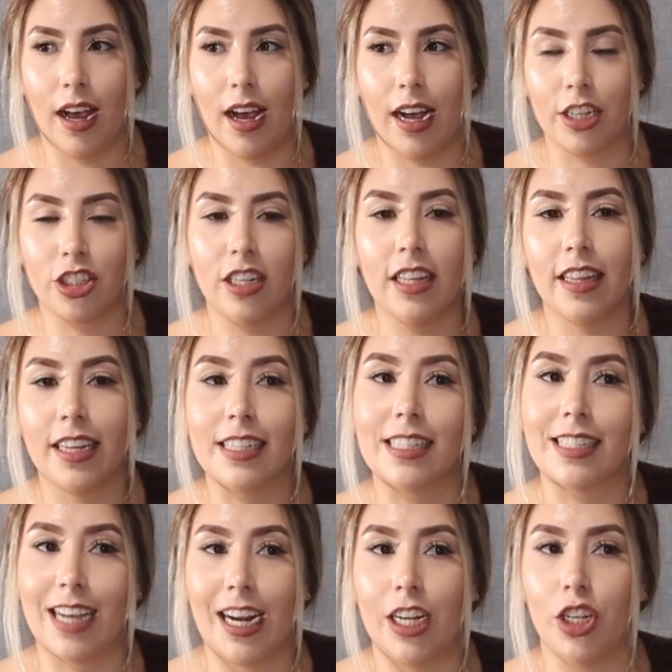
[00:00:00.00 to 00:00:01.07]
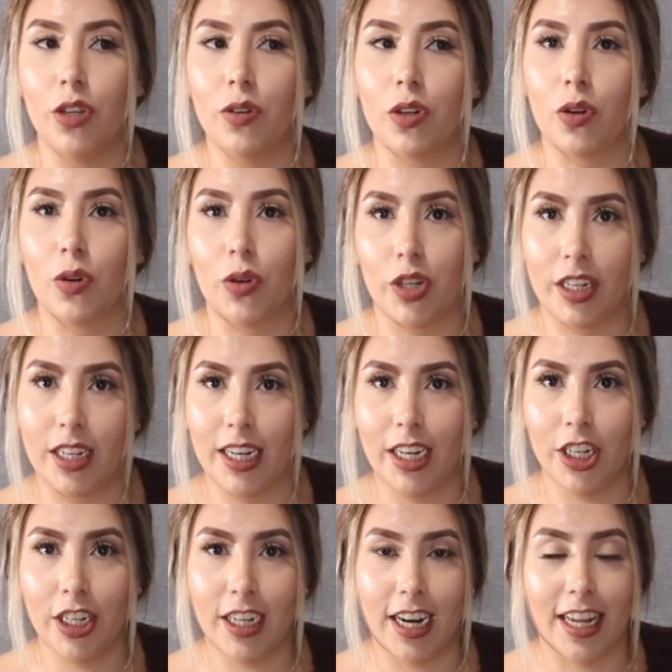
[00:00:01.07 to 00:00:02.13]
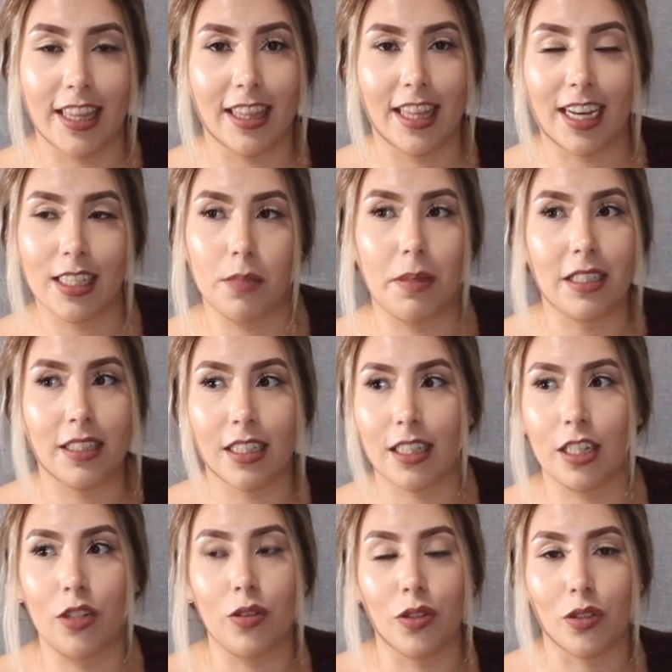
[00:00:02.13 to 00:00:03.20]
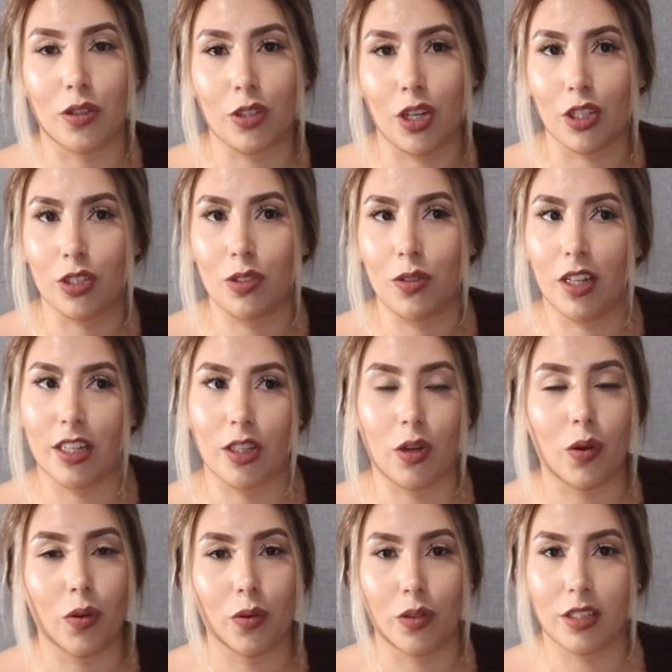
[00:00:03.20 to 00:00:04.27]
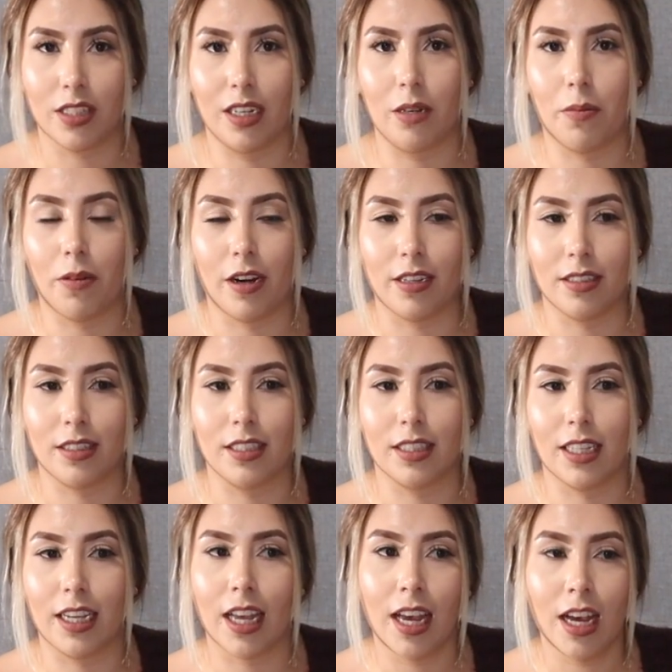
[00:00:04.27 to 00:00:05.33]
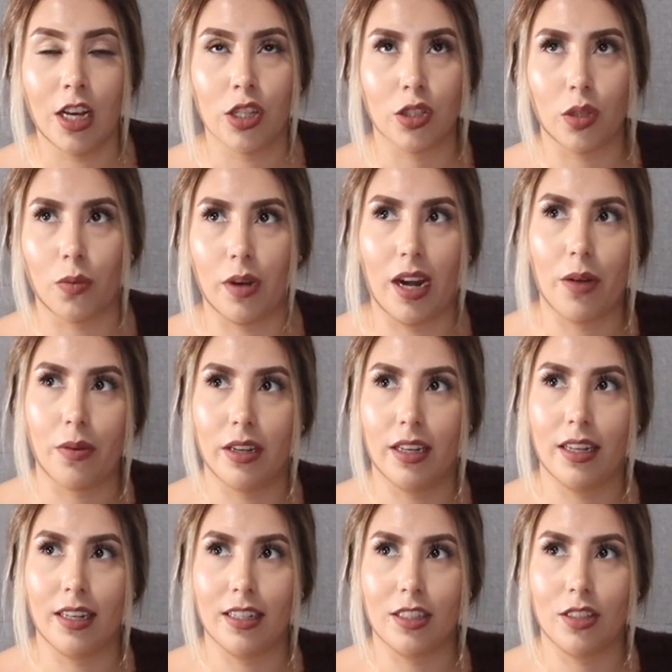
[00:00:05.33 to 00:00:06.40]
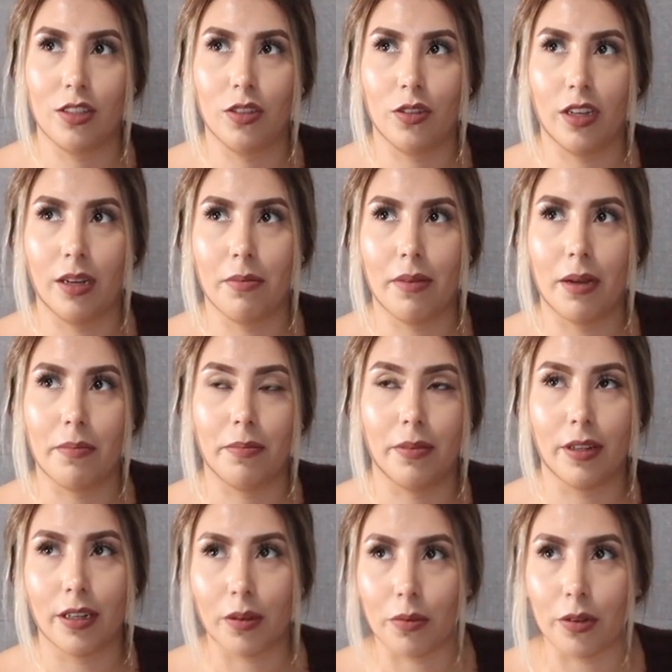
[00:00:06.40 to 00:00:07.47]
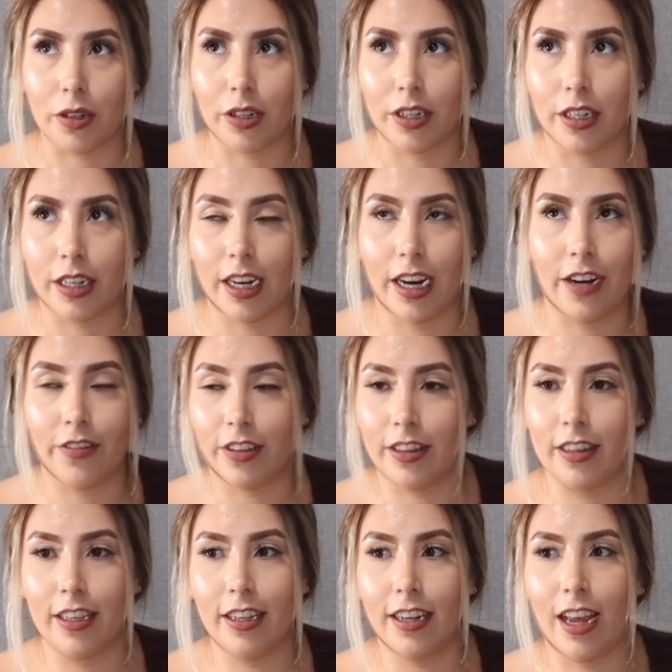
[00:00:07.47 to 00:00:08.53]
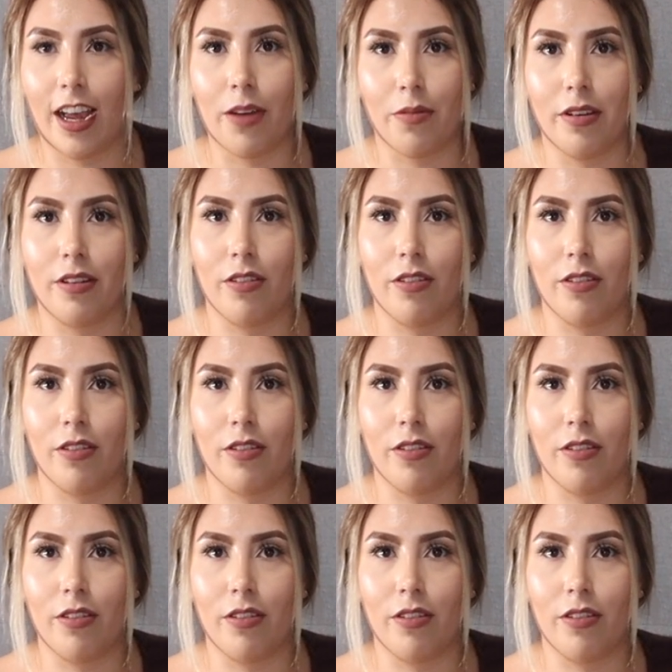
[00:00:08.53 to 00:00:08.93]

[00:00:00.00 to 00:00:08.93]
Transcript: actually they assign you a coordinator, and that's basically who you talk to like the whole entire process. Like, so when I went to get my blood work, everything, I